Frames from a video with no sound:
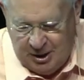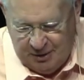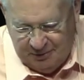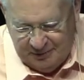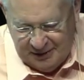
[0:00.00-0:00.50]

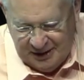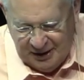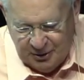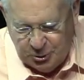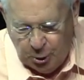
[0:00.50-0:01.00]
know.
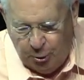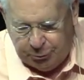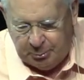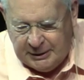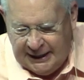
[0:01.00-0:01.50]

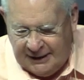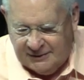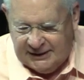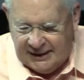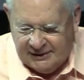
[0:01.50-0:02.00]
Joel
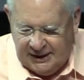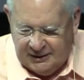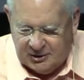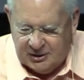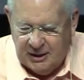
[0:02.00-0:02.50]
3:10 says
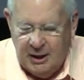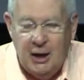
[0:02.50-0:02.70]
this,